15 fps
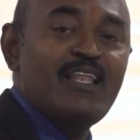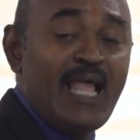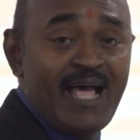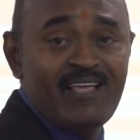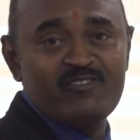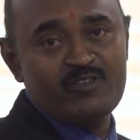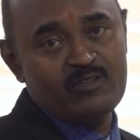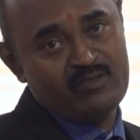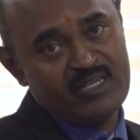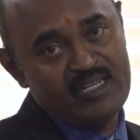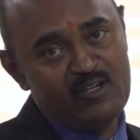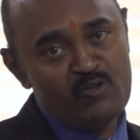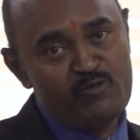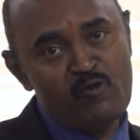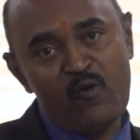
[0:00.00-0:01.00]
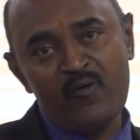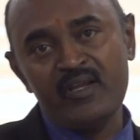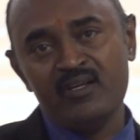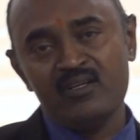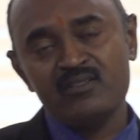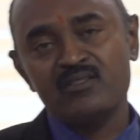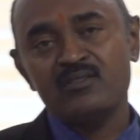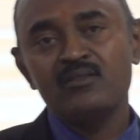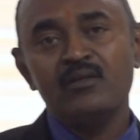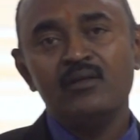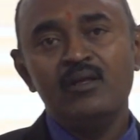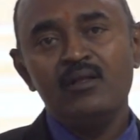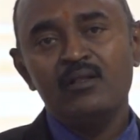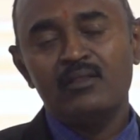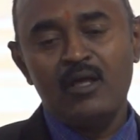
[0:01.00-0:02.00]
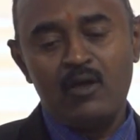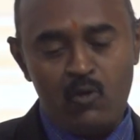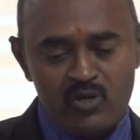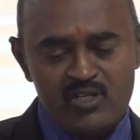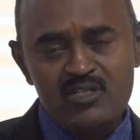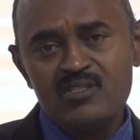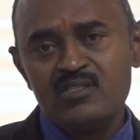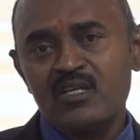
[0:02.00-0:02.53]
last 3 to 4 years the questions